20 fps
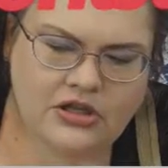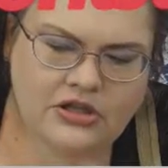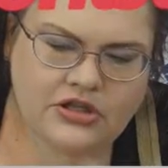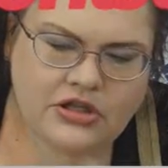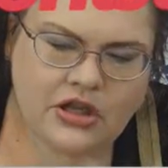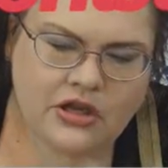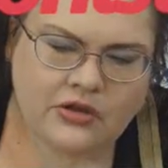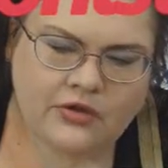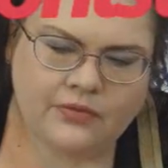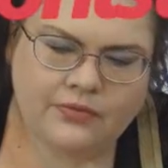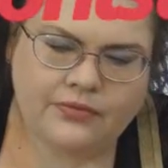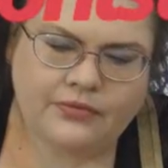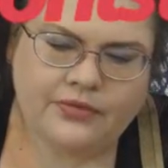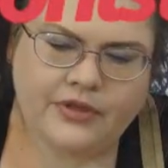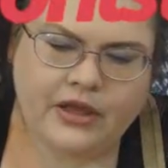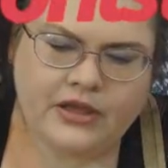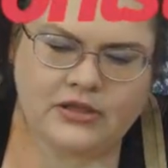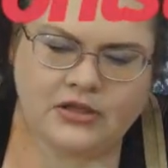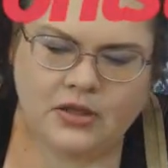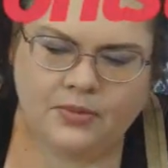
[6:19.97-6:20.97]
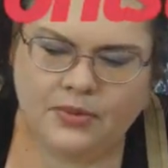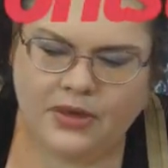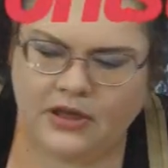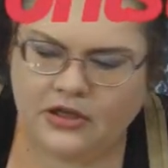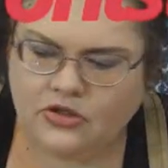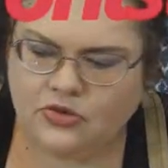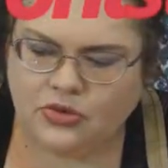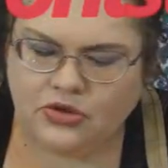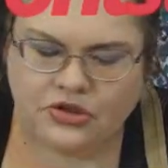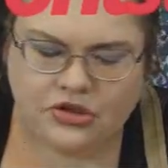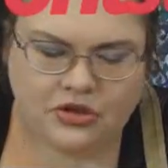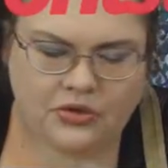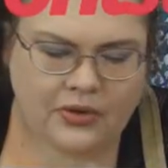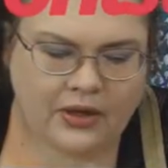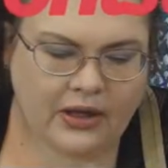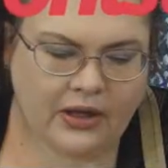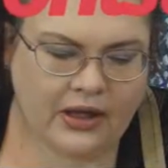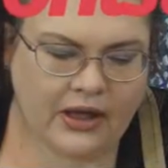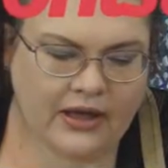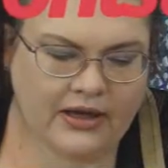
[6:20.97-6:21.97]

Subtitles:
So that's the page we're doing.